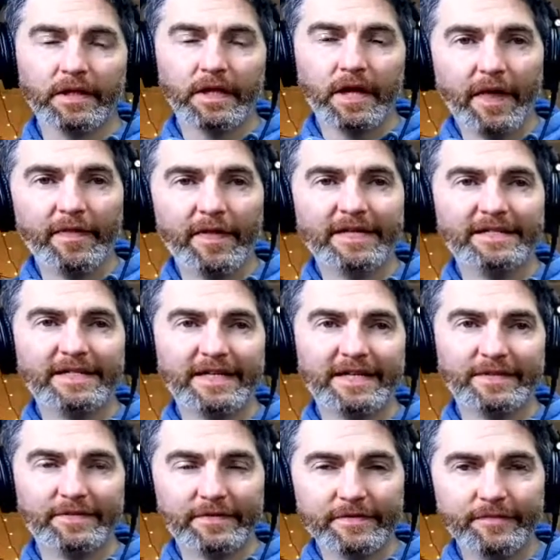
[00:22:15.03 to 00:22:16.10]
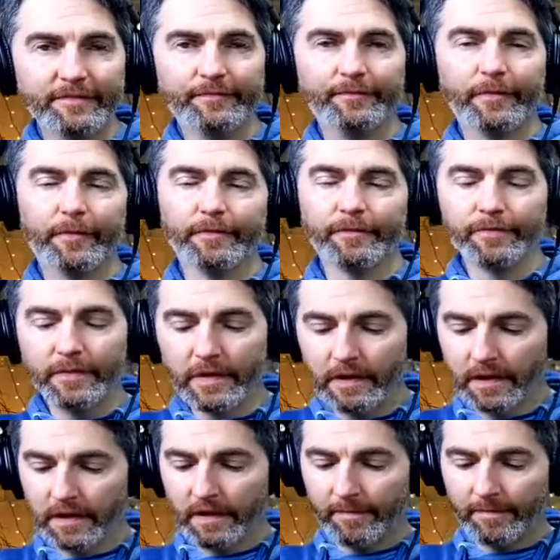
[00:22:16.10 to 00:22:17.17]
and then D.
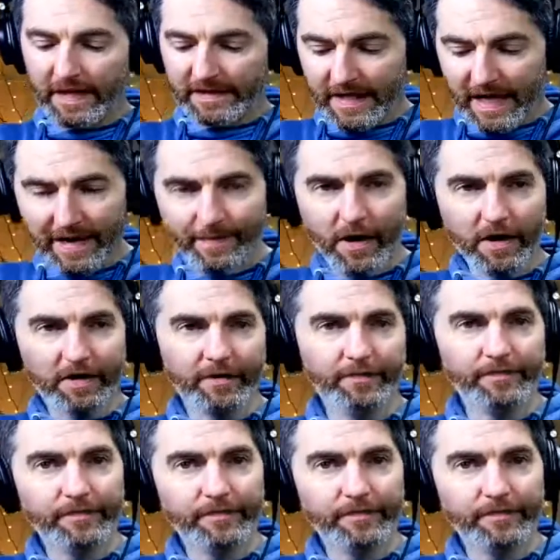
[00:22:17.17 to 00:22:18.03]
Back to A minor.